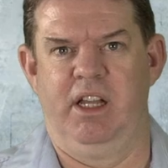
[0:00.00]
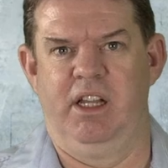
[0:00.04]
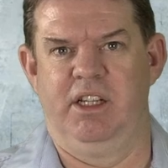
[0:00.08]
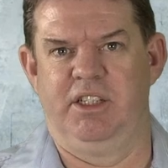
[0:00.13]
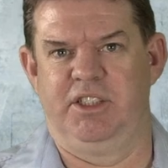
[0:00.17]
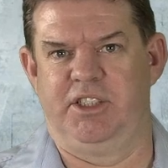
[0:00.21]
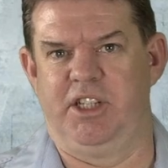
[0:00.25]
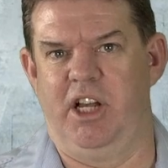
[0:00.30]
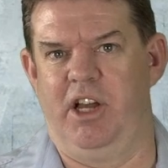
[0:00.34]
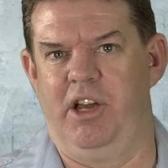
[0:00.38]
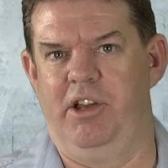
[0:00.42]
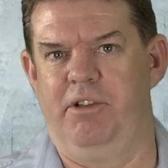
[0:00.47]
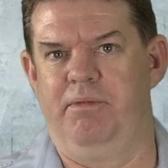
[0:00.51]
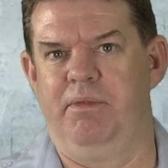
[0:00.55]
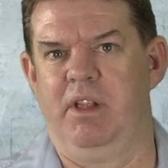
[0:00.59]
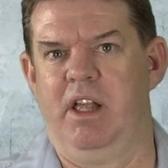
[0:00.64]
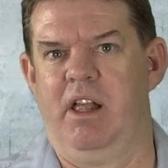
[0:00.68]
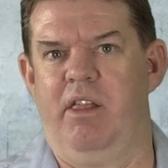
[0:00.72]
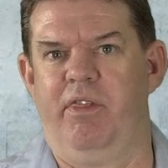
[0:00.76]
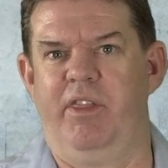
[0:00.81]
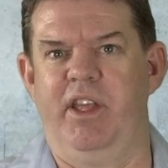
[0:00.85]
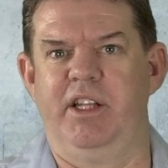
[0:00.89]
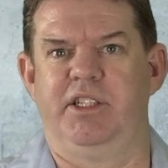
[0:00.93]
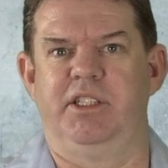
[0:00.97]
So
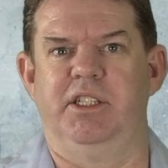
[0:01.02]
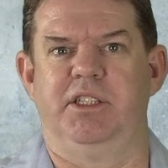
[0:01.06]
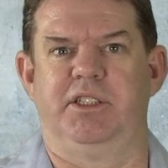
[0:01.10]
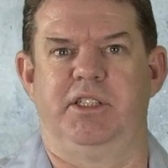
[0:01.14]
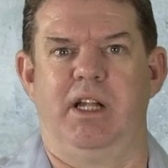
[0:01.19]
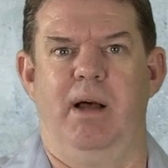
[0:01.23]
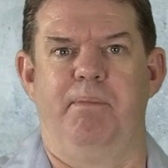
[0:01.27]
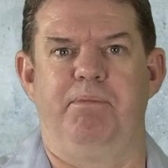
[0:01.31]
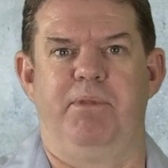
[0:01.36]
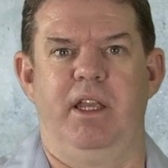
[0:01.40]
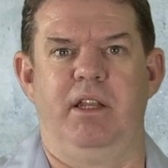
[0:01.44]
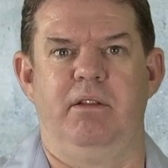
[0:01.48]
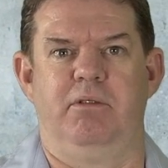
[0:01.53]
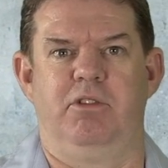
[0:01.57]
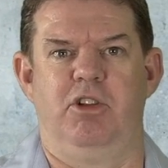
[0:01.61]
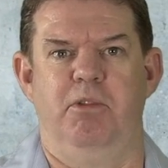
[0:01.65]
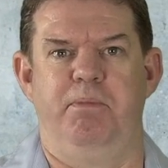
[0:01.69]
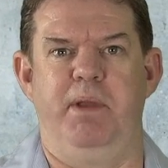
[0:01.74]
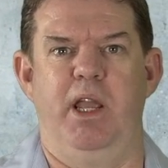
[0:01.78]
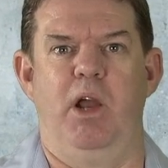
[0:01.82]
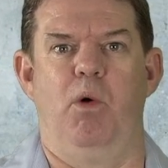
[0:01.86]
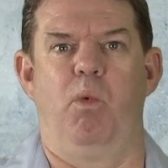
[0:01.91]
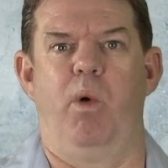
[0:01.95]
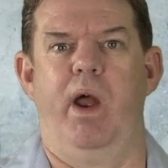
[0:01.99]
this is something to
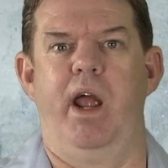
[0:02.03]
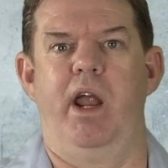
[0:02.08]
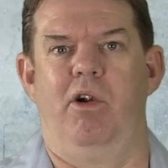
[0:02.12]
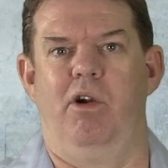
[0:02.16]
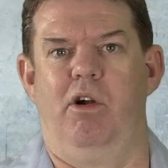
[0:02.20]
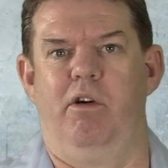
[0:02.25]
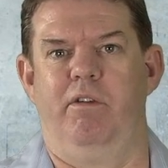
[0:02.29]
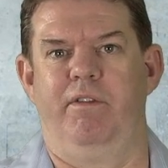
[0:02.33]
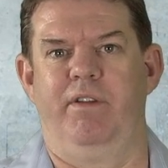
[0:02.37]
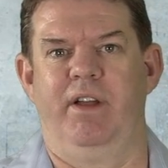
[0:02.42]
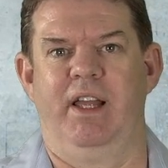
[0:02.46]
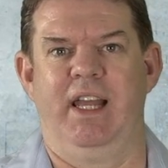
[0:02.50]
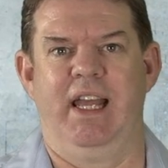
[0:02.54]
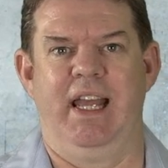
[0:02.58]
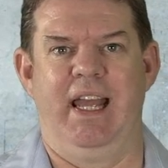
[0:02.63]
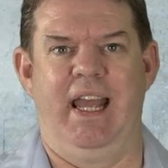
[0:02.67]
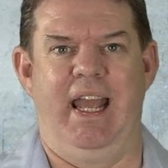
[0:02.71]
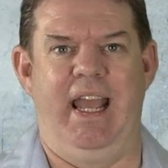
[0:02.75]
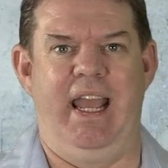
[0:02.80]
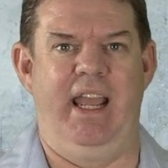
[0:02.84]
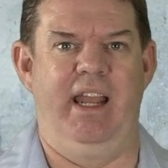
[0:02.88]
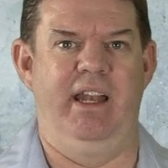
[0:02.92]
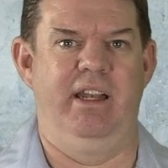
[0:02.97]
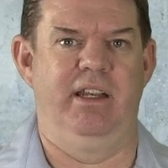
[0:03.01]
be aware of
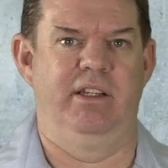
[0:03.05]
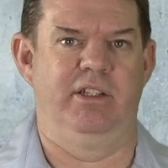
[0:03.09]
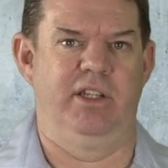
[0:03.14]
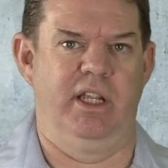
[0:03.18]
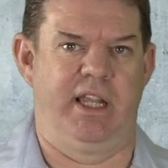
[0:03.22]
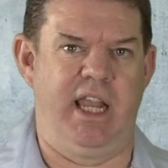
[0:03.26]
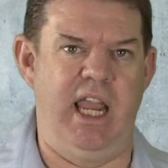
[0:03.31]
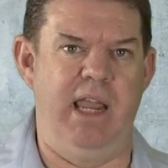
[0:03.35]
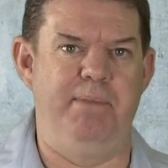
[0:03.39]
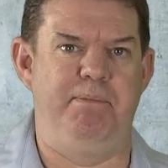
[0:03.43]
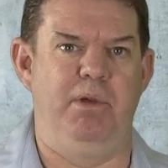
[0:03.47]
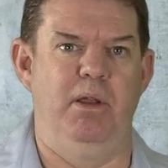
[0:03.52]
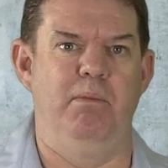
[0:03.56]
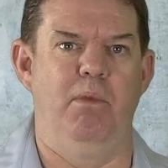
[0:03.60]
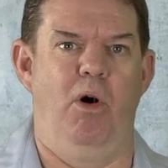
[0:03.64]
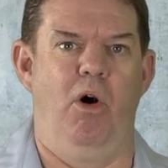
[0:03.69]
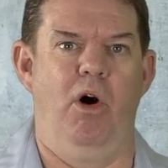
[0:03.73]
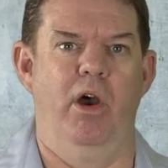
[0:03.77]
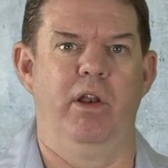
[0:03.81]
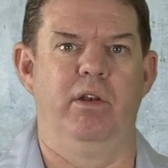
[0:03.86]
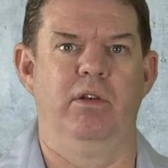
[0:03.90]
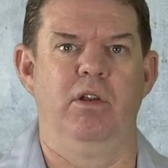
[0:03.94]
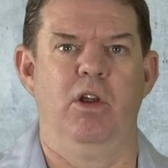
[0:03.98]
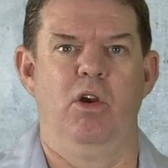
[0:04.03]
and to keep in
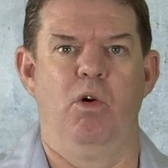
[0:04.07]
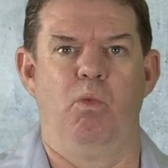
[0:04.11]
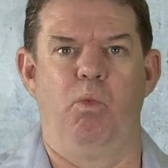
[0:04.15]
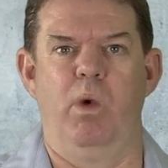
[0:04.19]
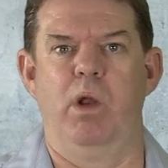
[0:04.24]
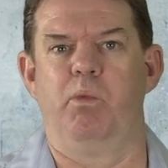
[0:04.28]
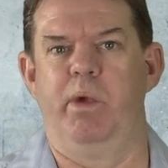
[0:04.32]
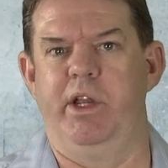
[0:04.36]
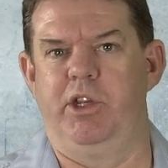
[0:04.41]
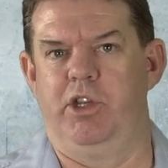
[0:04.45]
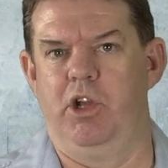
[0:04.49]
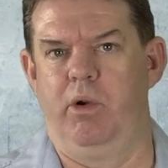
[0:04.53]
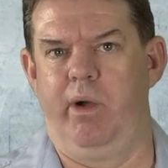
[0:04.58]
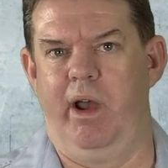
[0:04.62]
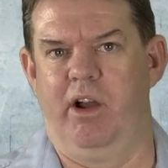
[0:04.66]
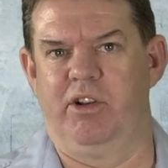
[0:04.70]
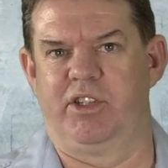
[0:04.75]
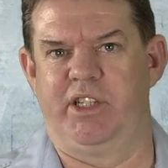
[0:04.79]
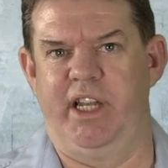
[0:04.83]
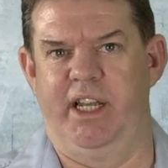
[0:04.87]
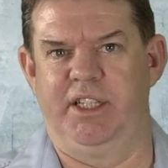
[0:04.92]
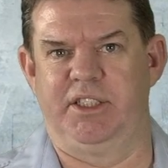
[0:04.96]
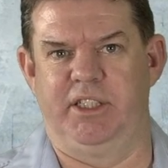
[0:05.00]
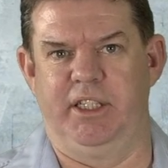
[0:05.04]
mind when we do our
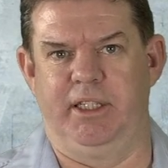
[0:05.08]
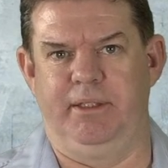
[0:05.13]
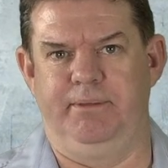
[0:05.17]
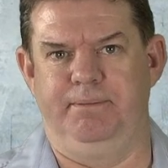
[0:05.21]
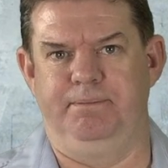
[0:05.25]
testing.